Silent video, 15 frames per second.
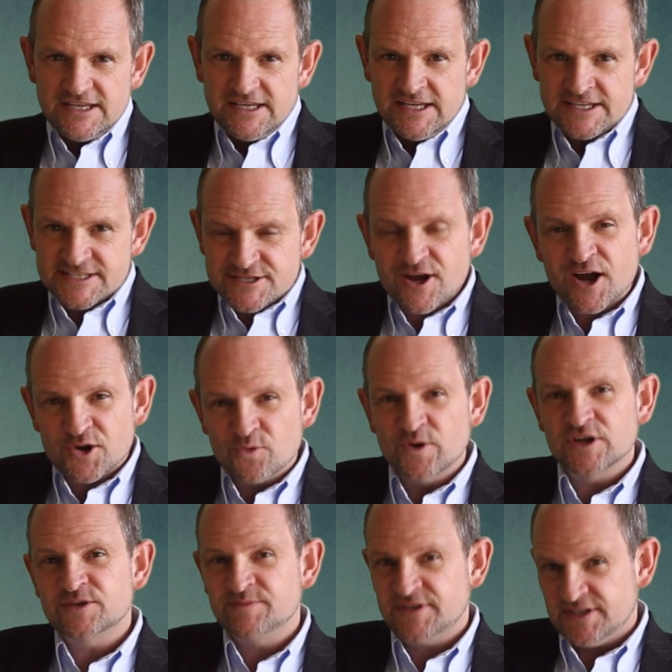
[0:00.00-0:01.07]
It's not
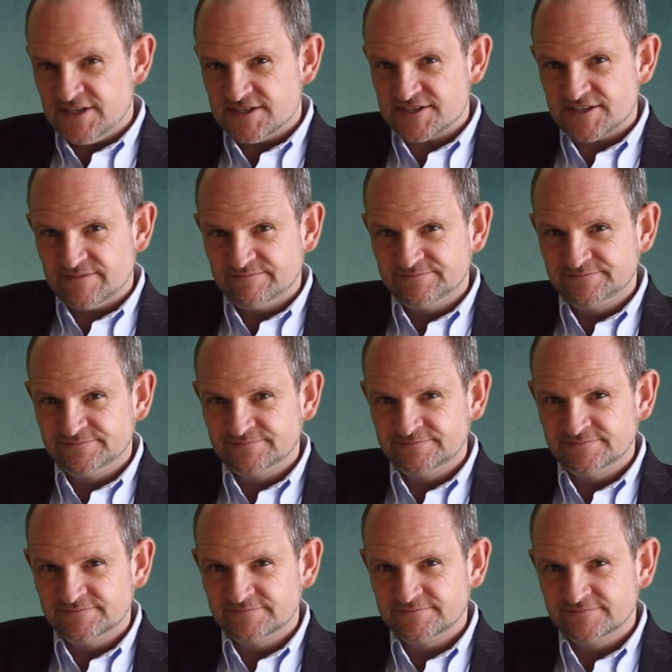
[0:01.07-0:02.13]
going to be easy.
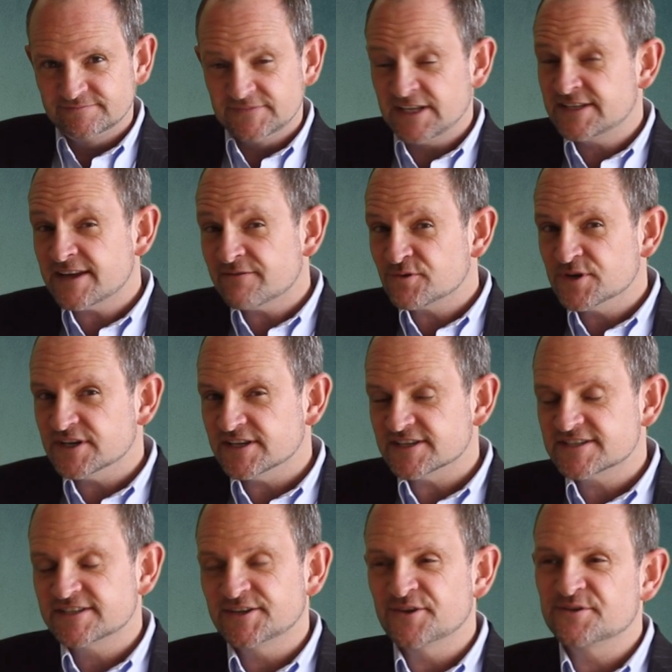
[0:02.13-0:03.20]
It never
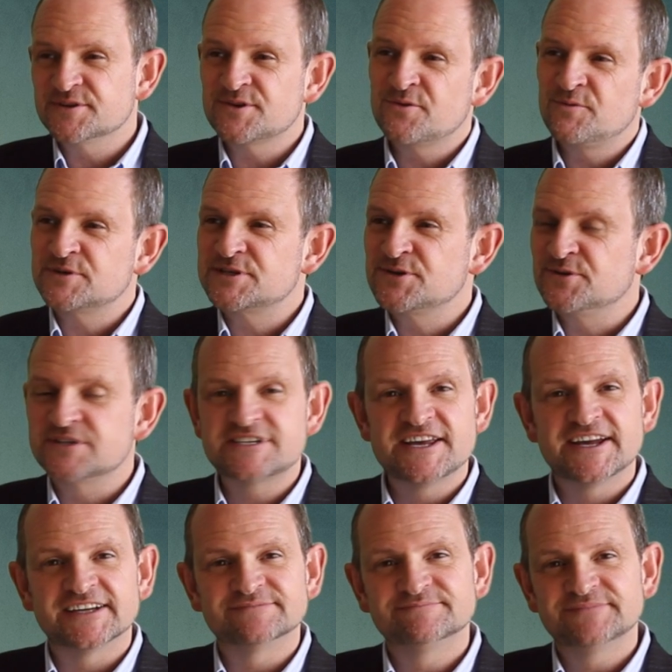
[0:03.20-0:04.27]
is. You know, what's the old
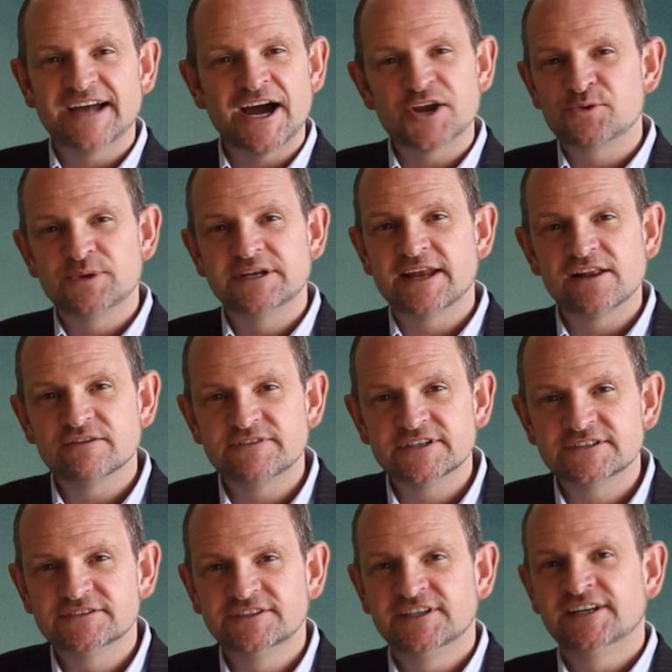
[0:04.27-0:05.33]
saying? How do you eat an
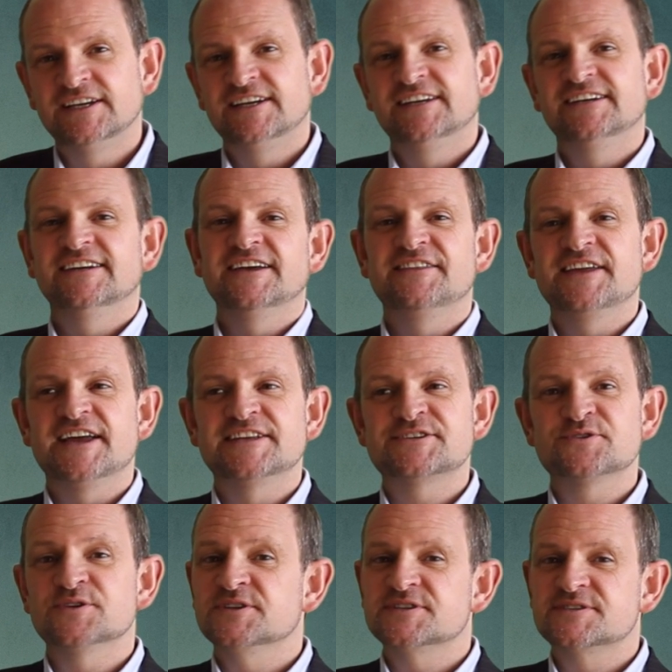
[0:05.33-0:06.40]
elephant? And the
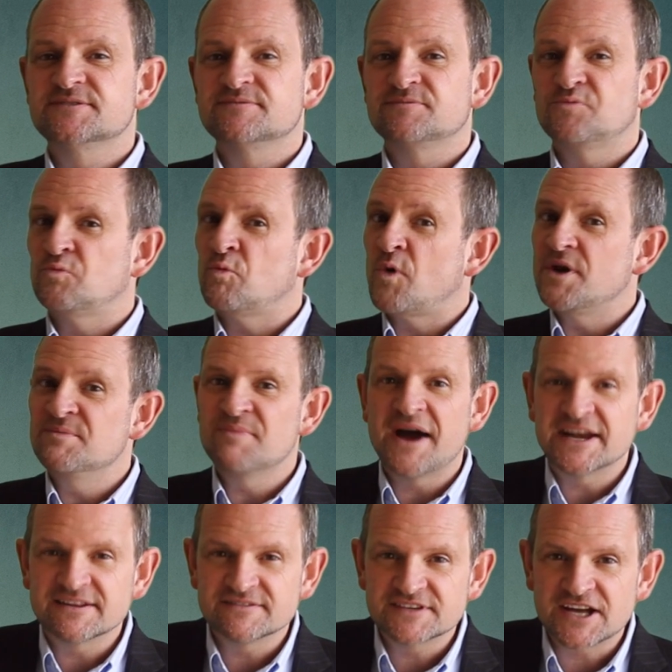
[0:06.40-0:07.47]
answer is one
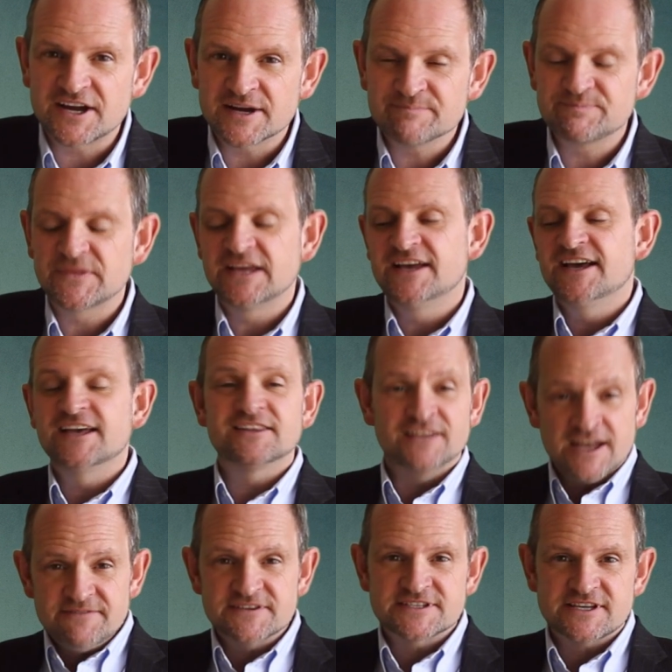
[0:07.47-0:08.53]
bite at a time.
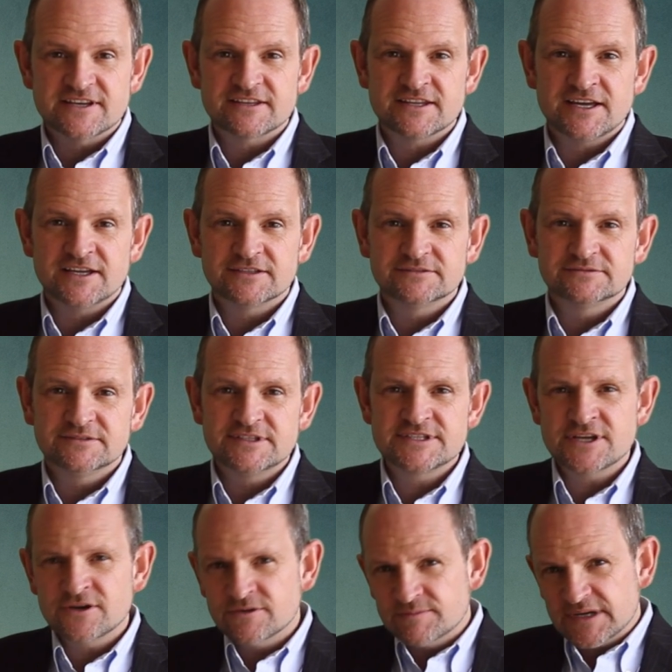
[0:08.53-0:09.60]
Life is like that.
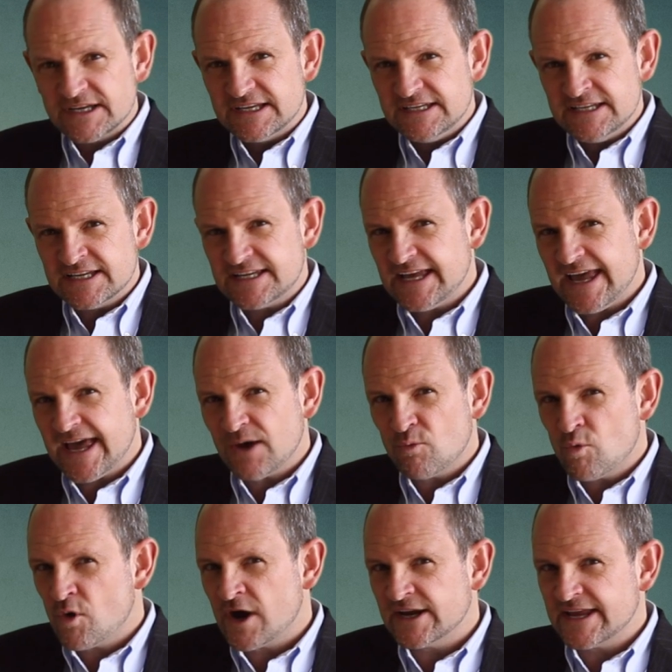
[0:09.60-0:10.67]
So you can't
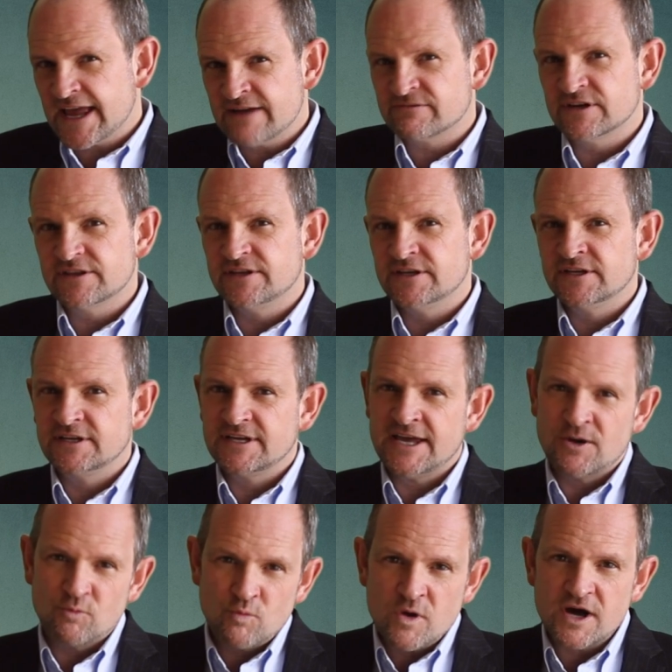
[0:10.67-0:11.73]
want everything
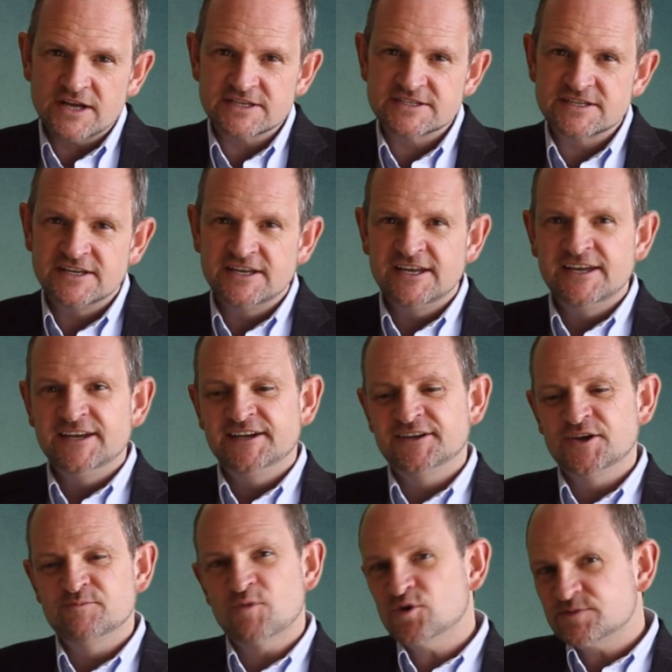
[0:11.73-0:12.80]
at once.
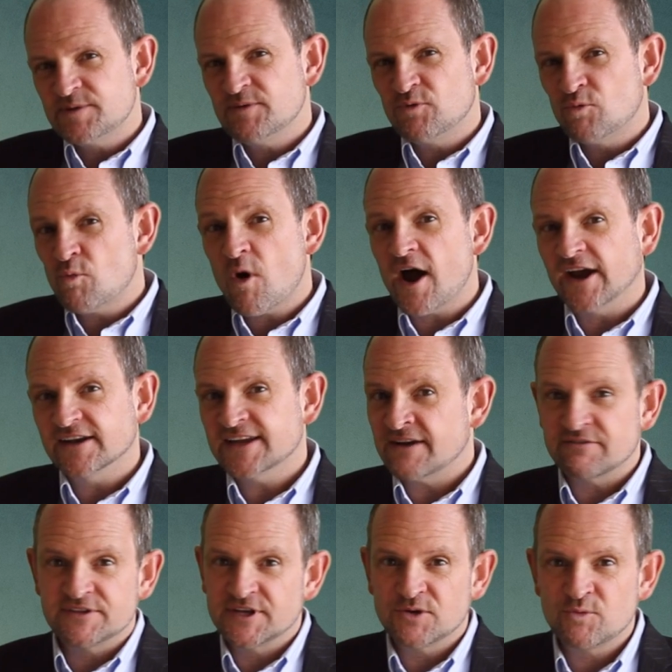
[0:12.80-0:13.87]
You know, most people want
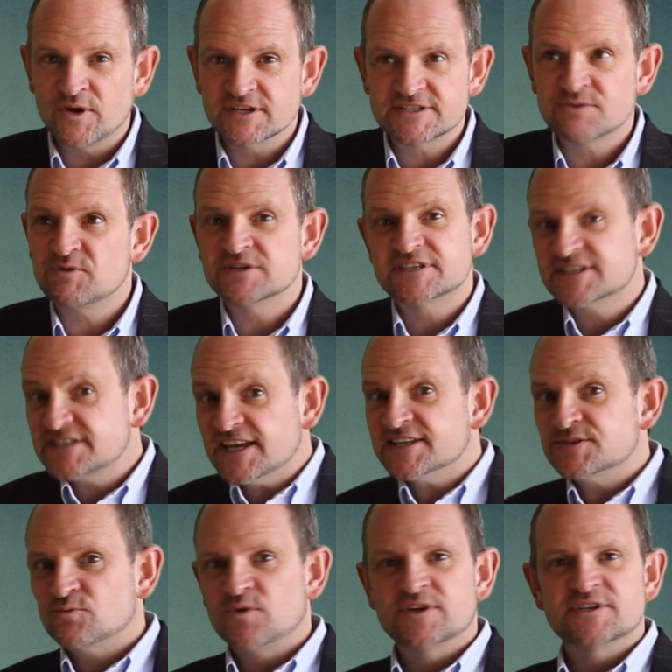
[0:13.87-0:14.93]
everything at once. They want
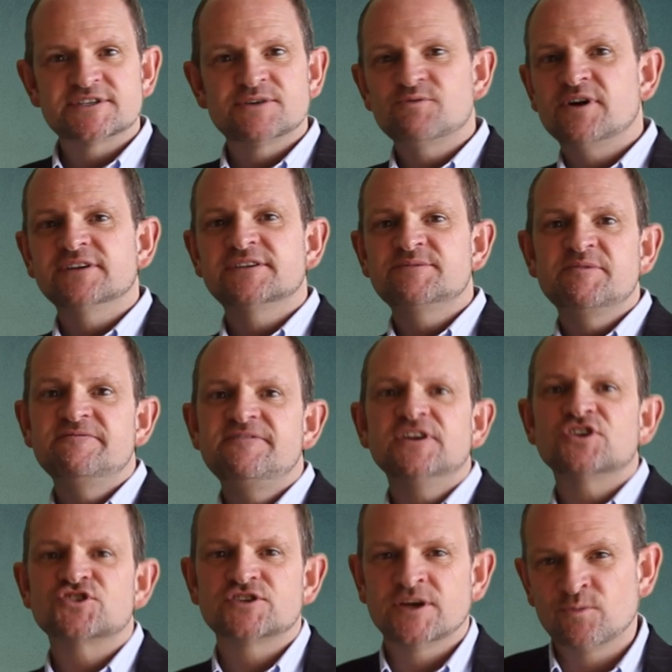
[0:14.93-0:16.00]
success at once. They want to be
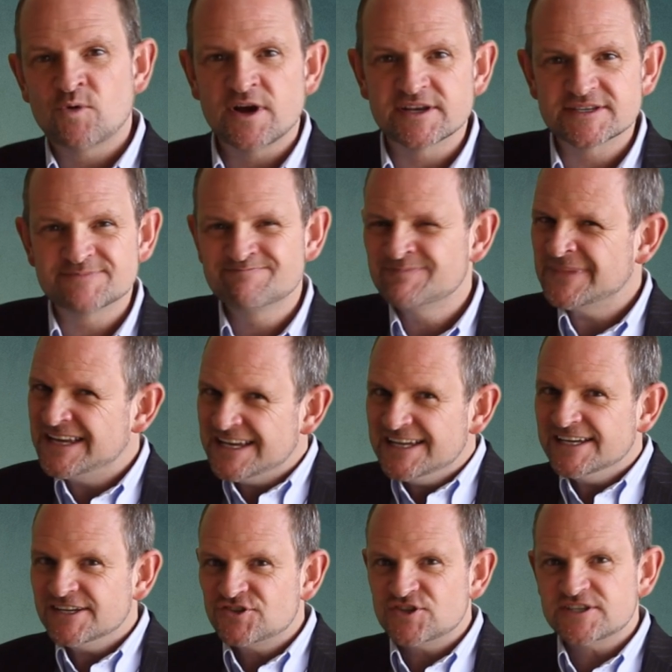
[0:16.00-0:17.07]
finished at once.
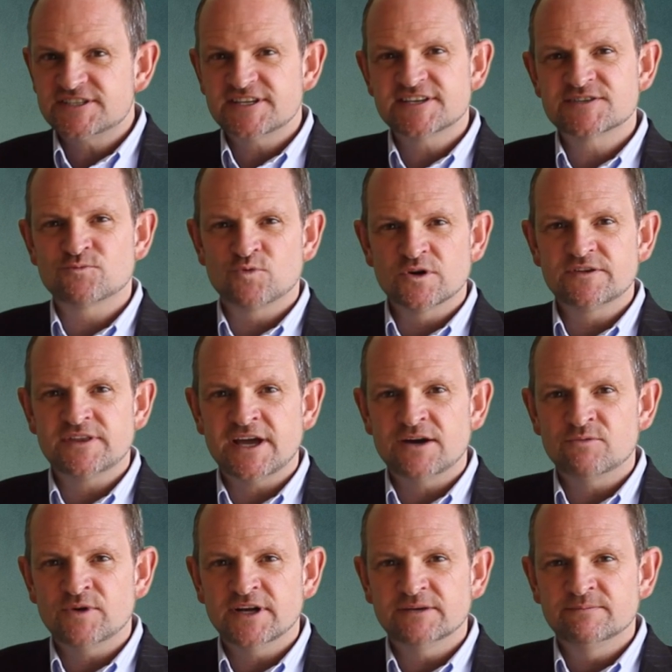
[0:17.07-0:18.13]
It just doesn't work
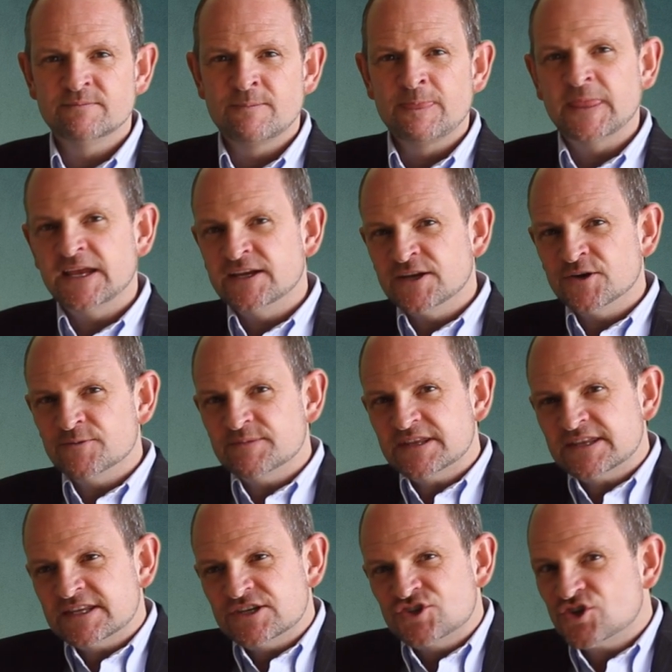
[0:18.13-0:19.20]
that way. You know,
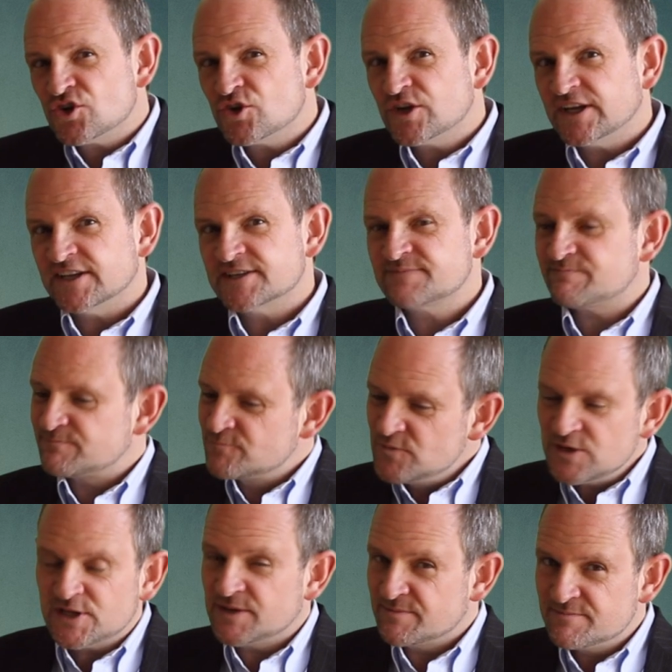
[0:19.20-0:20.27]
the journey is
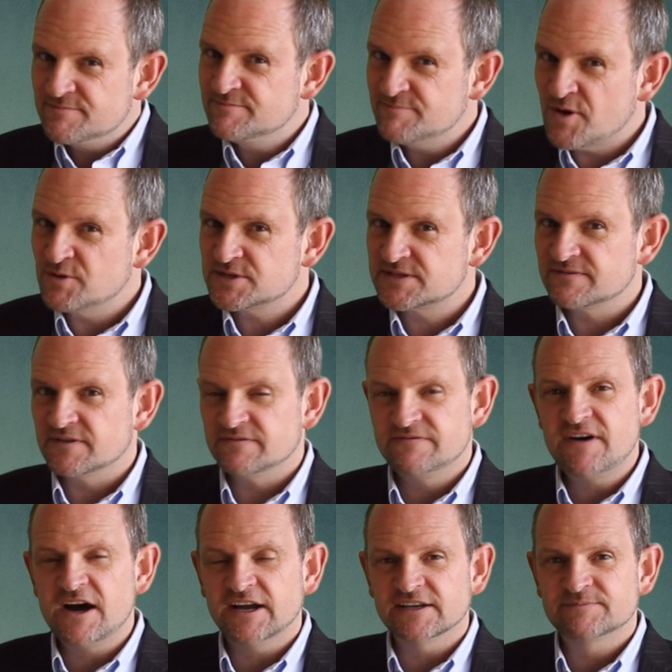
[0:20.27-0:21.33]
really most of the
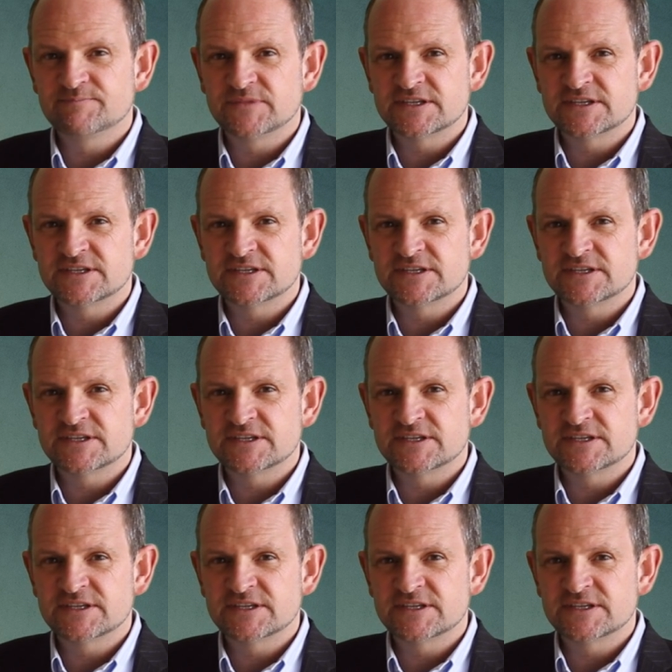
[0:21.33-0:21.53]
fun.